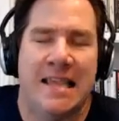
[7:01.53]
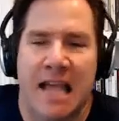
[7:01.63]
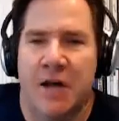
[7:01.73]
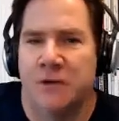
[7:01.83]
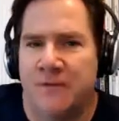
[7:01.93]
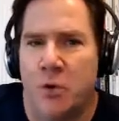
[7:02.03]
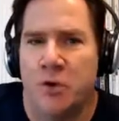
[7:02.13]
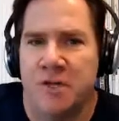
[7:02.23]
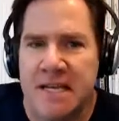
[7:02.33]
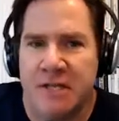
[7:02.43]
else
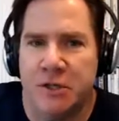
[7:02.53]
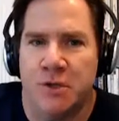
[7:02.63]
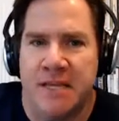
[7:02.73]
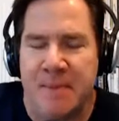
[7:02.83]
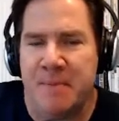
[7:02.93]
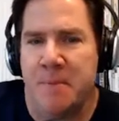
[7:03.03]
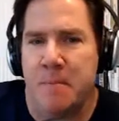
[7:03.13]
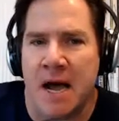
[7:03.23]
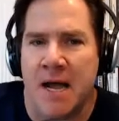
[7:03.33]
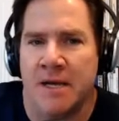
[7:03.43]
folks need to keep in
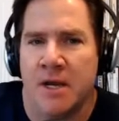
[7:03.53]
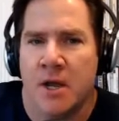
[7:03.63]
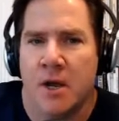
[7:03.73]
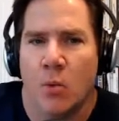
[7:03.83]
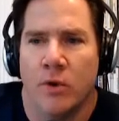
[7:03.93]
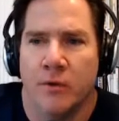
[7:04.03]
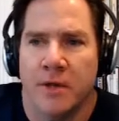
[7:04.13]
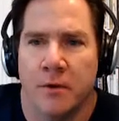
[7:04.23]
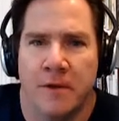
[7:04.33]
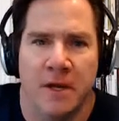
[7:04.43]
mind when they're
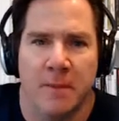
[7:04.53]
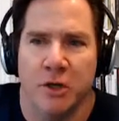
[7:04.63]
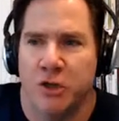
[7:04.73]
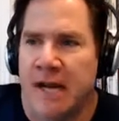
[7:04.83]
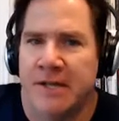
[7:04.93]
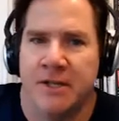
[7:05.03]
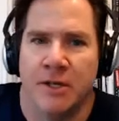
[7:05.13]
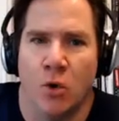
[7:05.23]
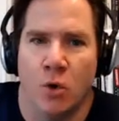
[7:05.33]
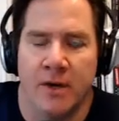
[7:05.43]
either thinking about
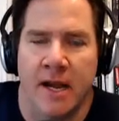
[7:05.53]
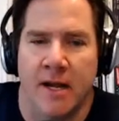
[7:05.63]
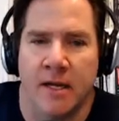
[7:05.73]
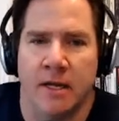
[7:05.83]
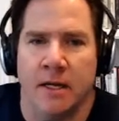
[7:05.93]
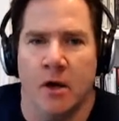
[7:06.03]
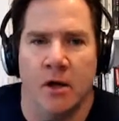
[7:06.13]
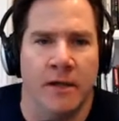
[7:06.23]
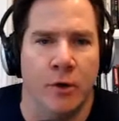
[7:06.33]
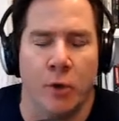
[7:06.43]
changing or getting an
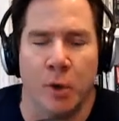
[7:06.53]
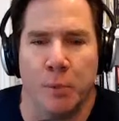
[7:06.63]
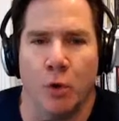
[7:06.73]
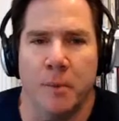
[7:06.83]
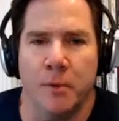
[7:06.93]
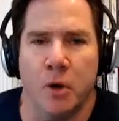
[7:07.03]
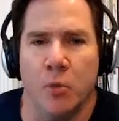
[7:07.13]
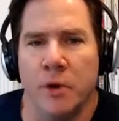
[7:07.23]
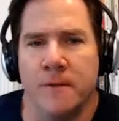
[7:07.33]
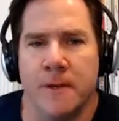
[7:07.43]
online ordering program
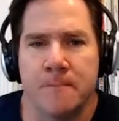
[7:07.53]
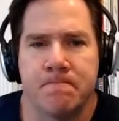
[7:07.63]
going? What do you think?